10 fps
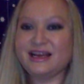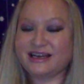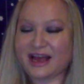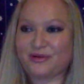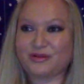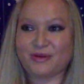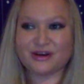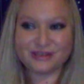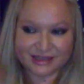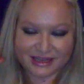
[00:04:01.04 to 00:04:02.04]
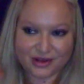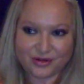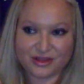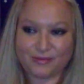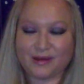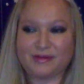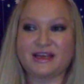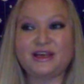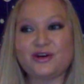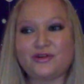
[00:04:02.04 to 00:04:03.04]
Now, with Mars and Leo, there may be
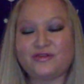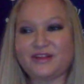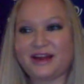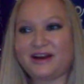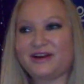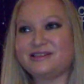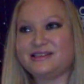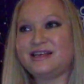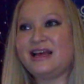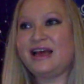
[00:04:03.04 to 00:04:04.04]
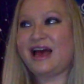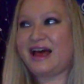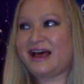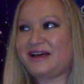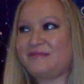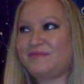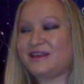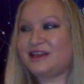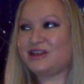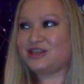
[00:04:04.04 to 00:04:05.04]
ego flares,
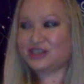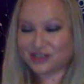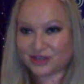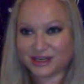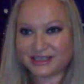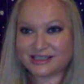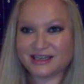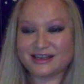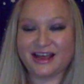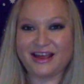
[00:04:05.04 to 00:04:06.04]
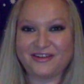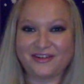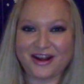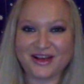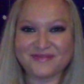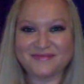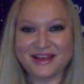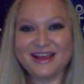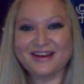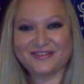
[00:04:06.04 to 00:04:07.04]
the shoulds from
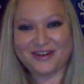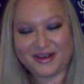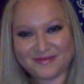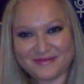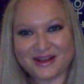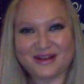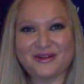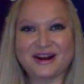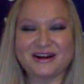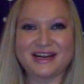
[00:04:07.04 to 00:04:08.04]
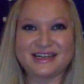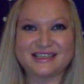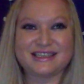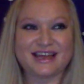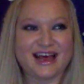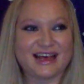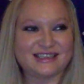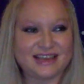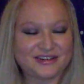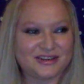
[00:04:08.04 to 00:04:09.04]
Aquarius,
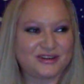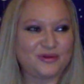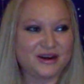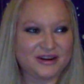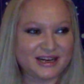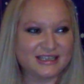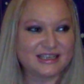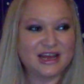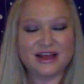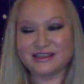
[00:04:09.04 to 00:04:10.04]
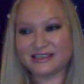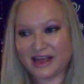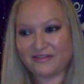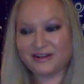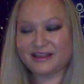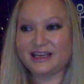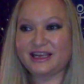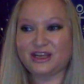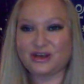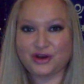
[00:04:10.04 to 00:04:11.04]
Saturn and Aquarius
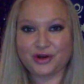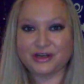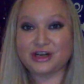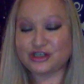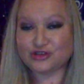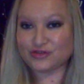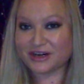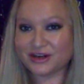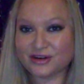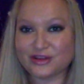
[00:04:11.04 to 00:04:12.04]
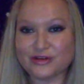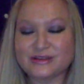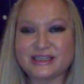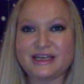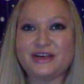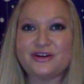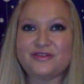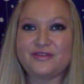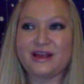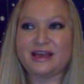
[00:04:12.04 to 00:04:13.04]
definitely could trigger those eager
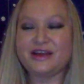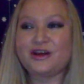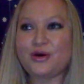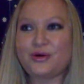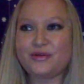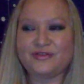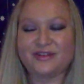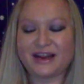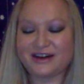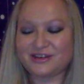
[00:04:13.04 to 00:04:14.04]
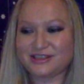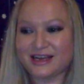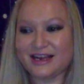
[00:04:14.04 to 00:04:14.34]
ego flares.